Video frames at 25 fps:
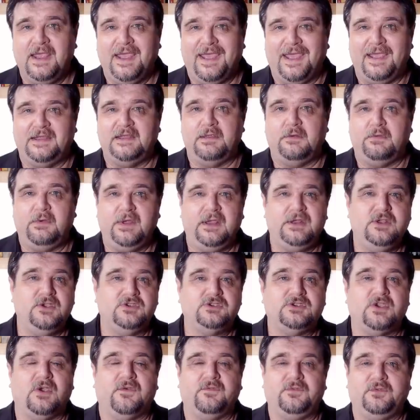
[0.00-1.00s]
had a
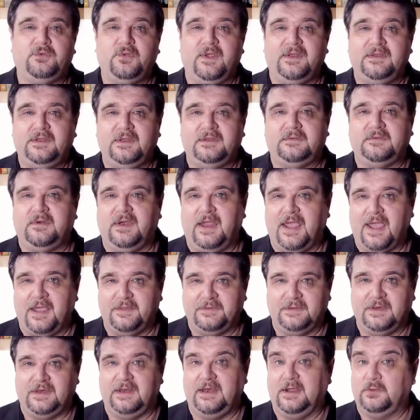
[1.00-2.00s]
radius of
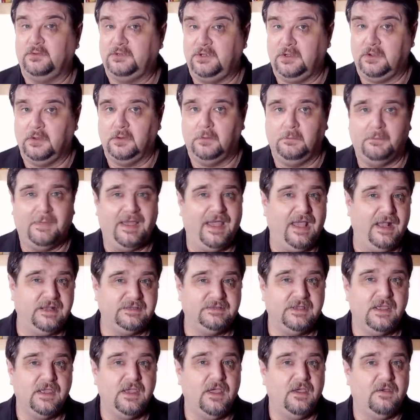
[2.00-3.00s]
2,300 nautical
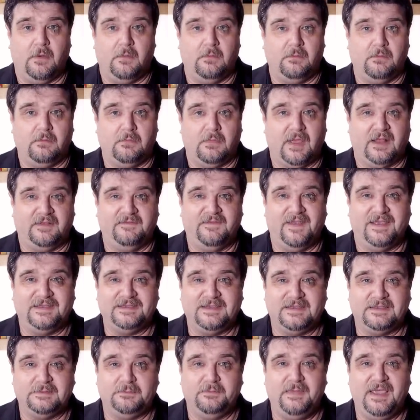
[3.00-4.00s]
miles from
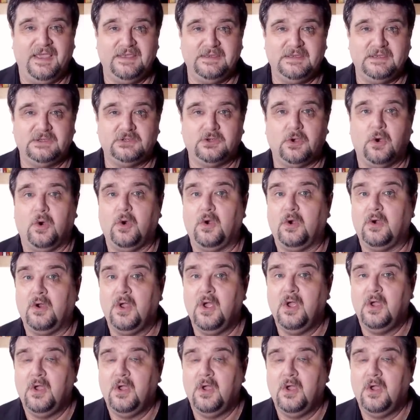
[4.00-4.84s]
advanced bases or